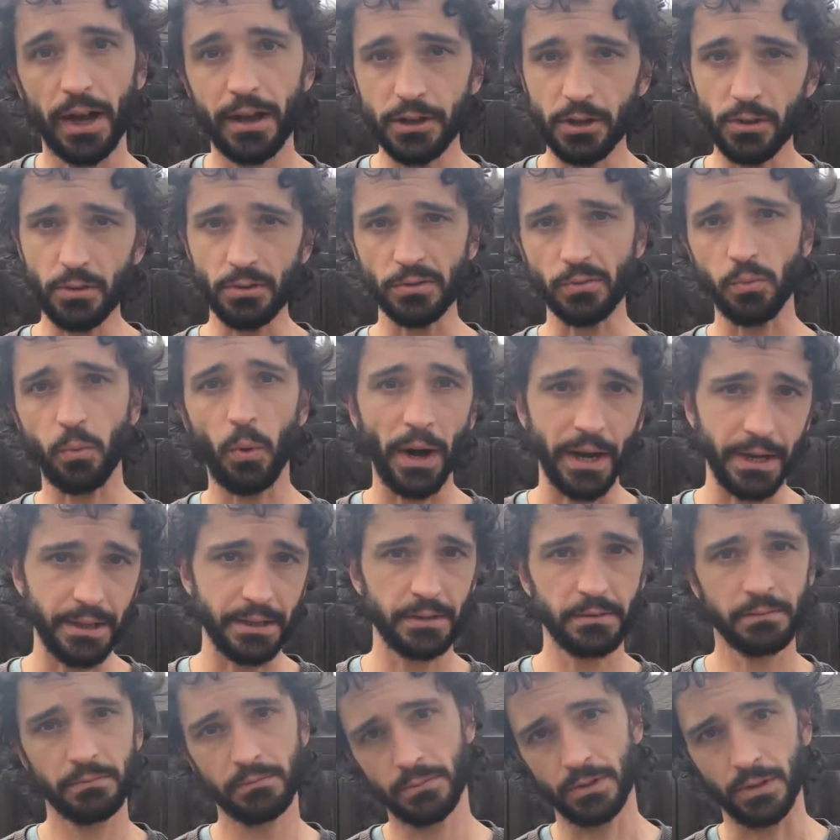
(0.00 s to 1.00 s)
I use
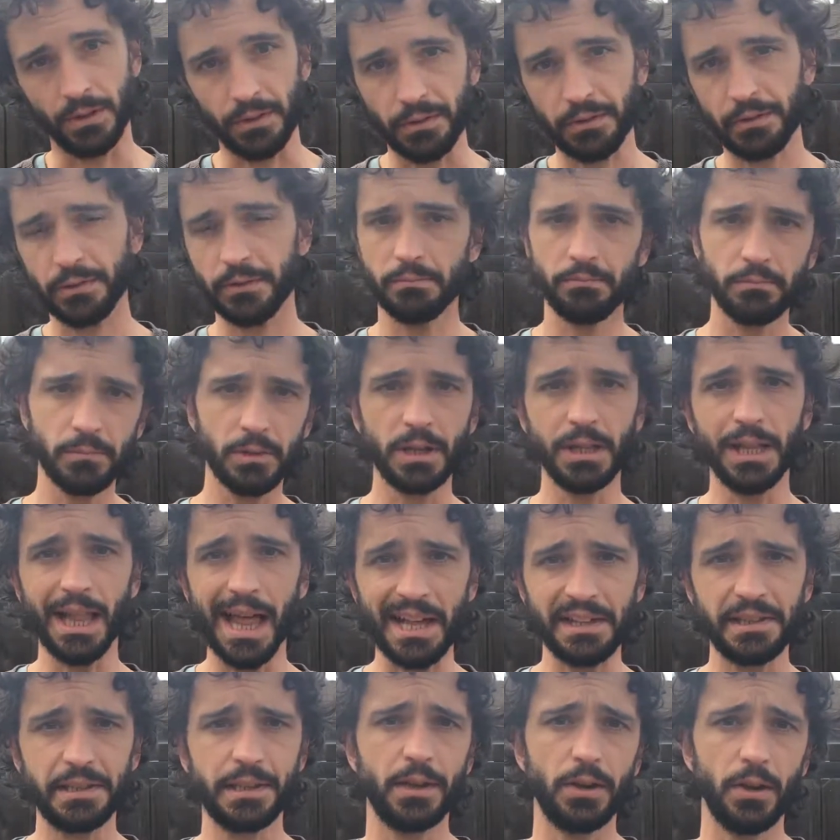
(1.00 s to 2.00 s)
white because
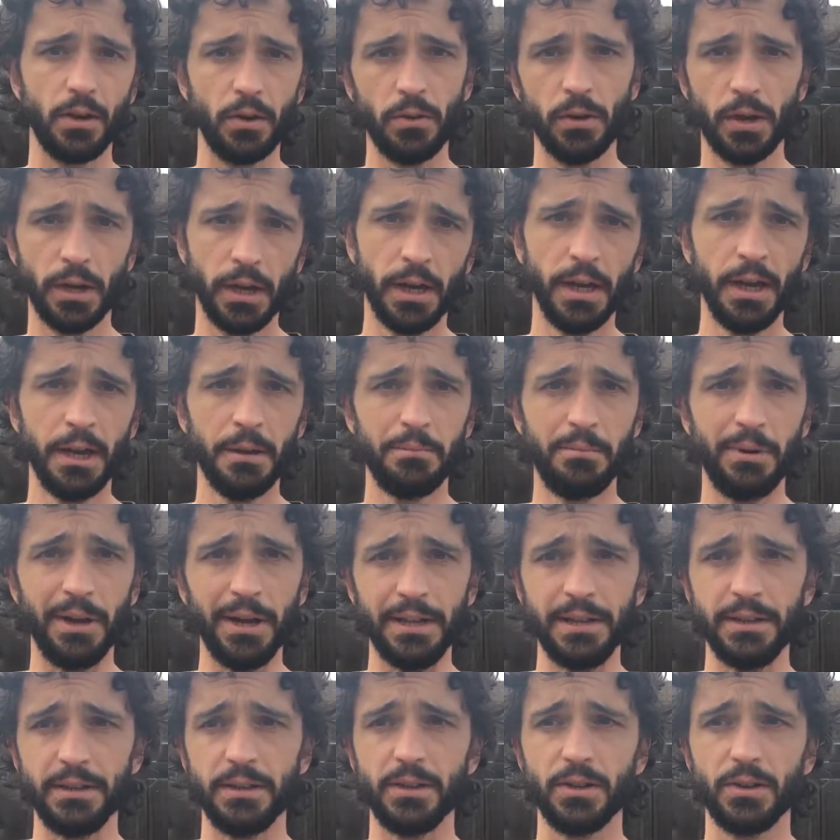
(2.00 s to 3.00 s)
classico,
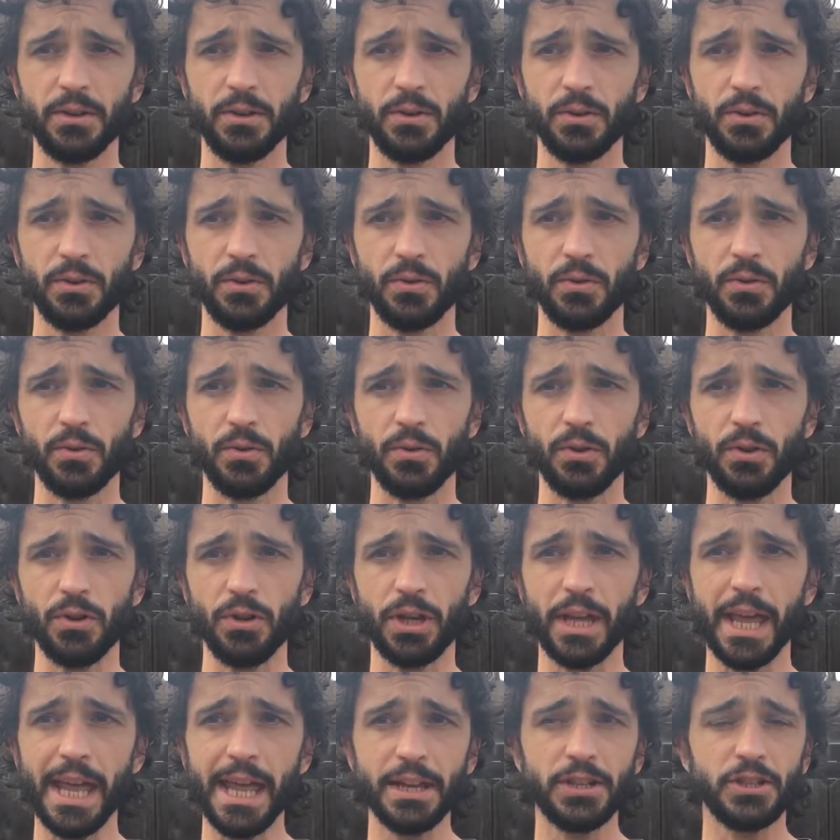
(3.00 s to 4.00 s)
but
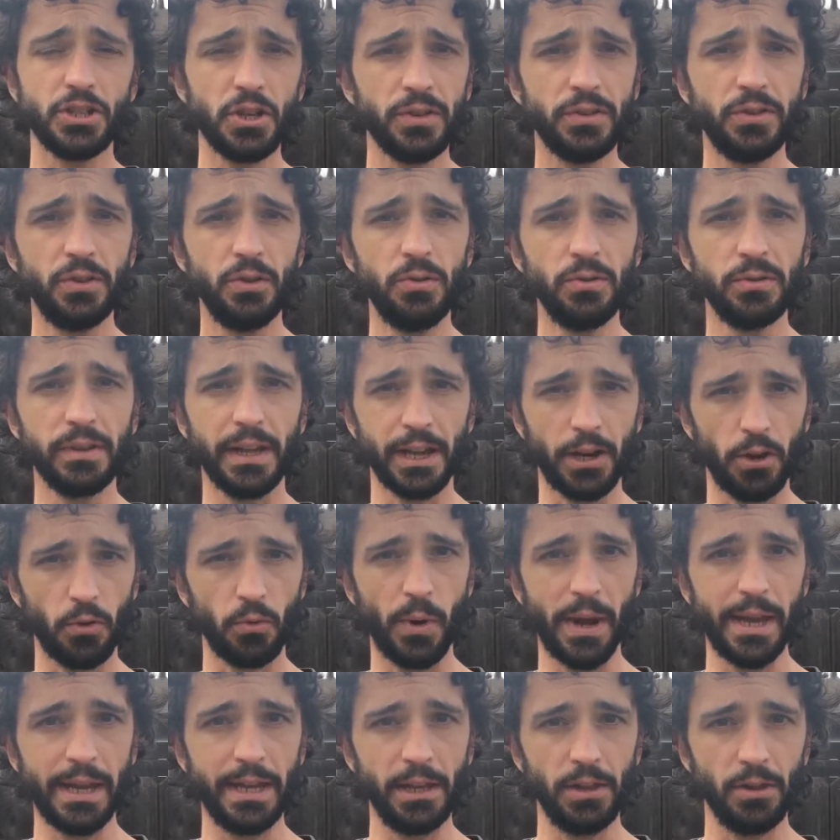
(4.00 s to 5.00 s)
you can't just use like a
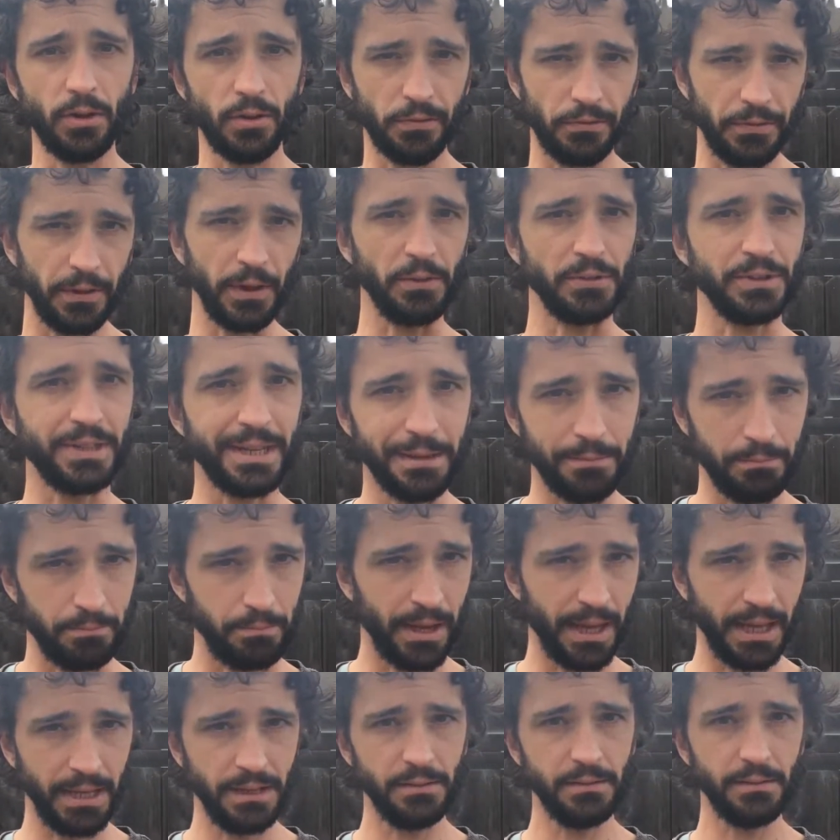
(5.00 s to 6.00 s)
regular felt
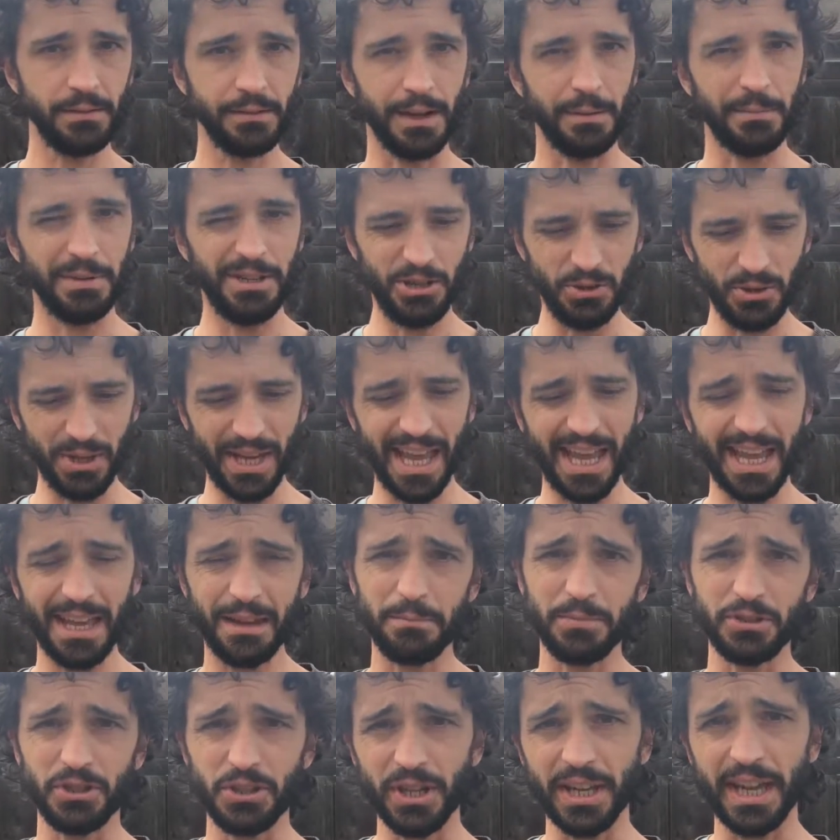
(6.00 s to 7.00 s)
tip pen. I mean, you
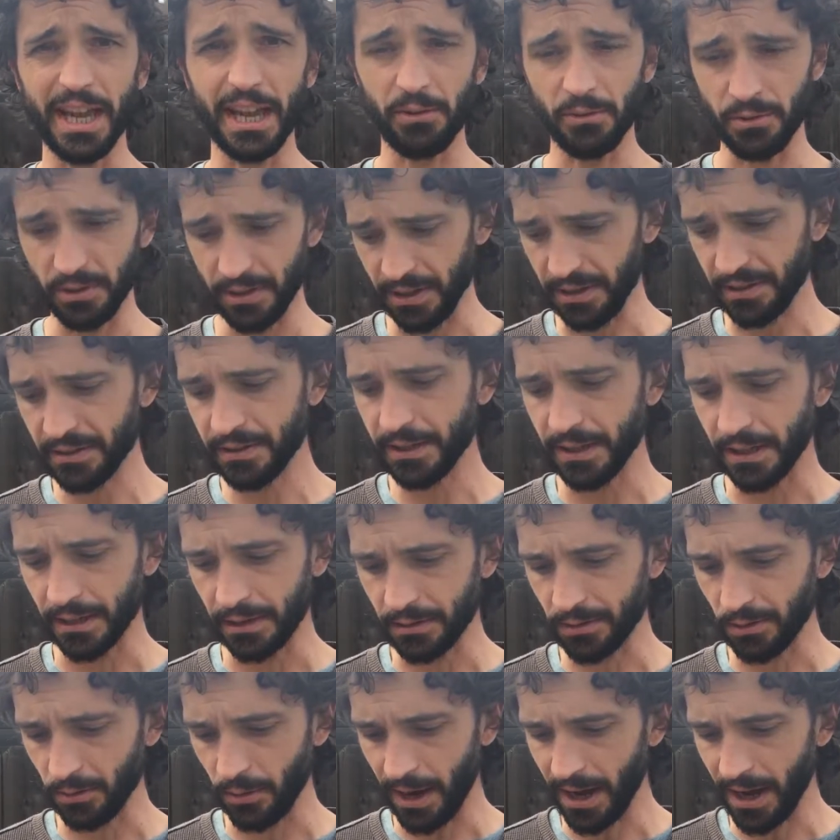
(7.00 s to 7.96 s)
can, but you can't really see it.